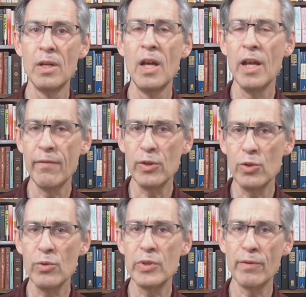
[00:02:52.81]
If you
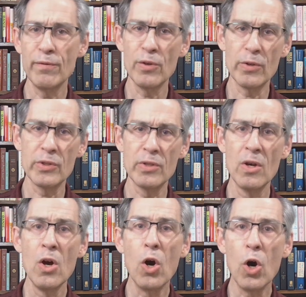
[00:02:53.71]
choose the first,
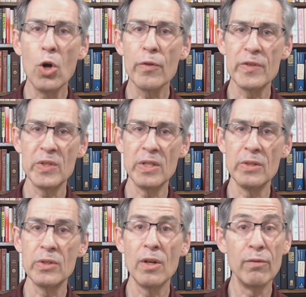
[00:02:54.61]
all the
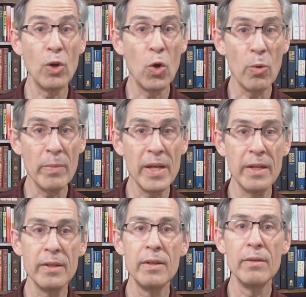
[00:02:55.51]
sins of all
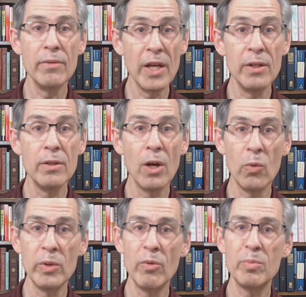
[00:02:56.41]
men, then
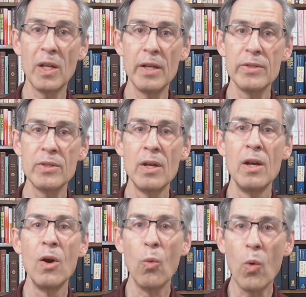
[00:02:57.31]
Owen replies,
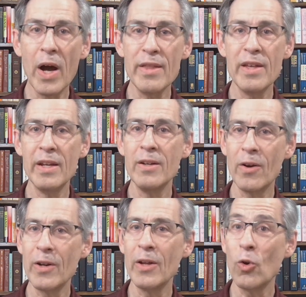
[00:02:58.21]
why then are
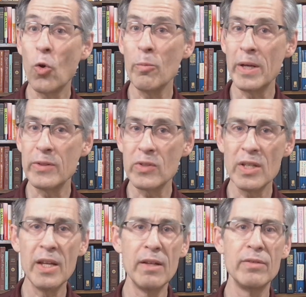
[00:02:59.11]
not all men
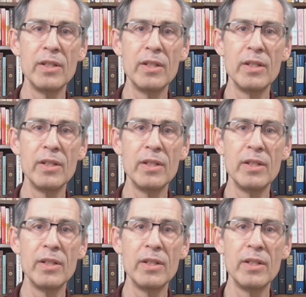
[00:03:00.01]
saved